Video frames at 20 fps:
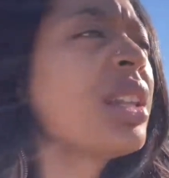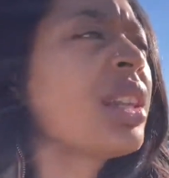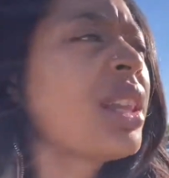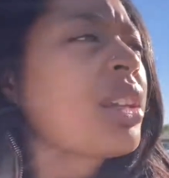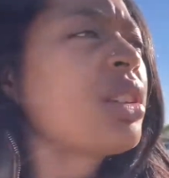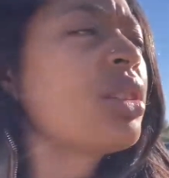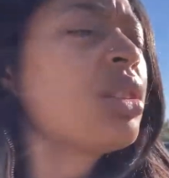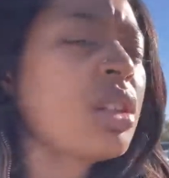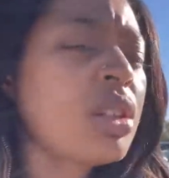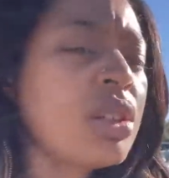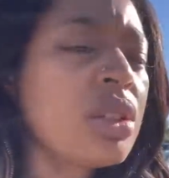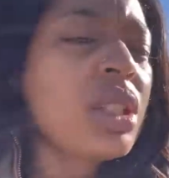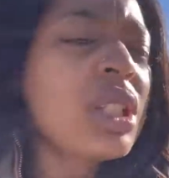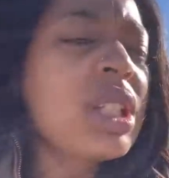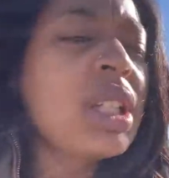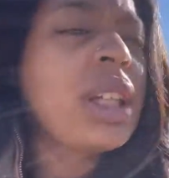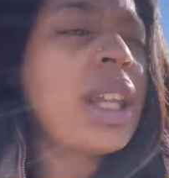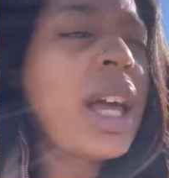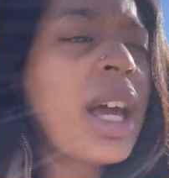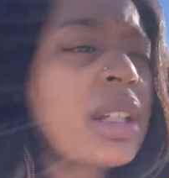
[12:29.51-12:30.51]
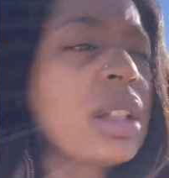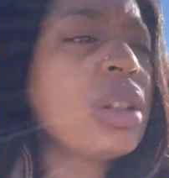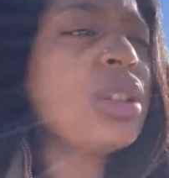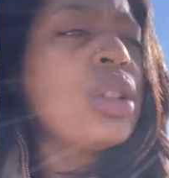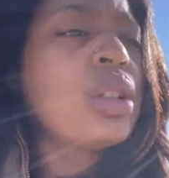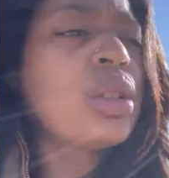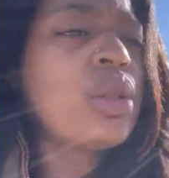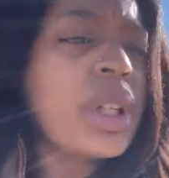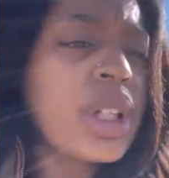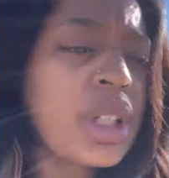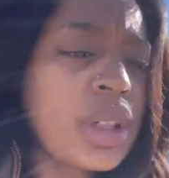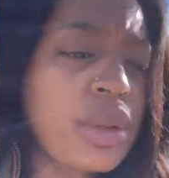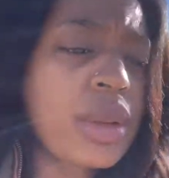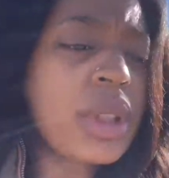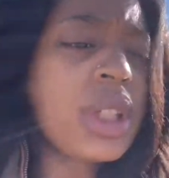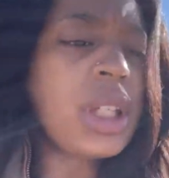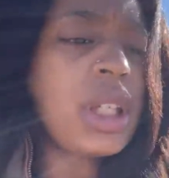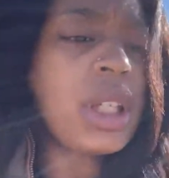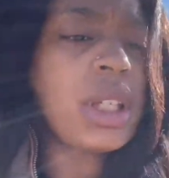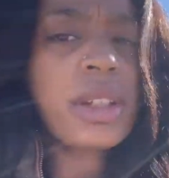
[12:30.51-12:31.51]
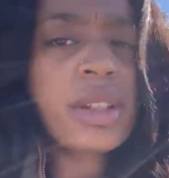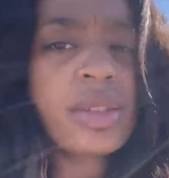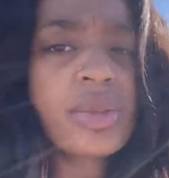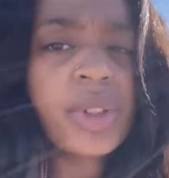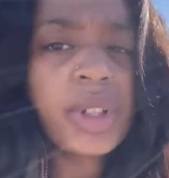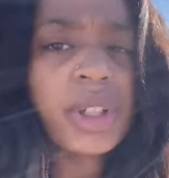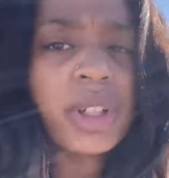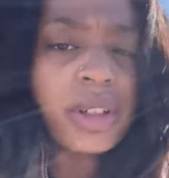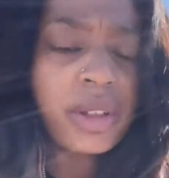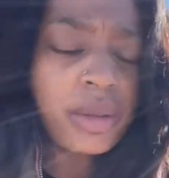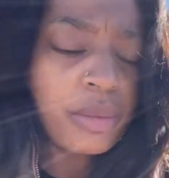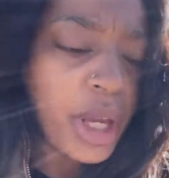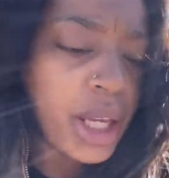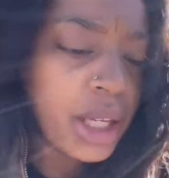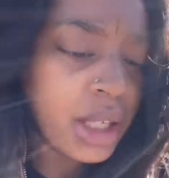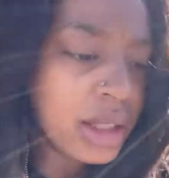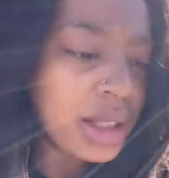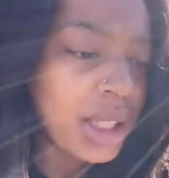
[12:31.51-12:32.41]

like, you know, you need a lot of little ingredients for making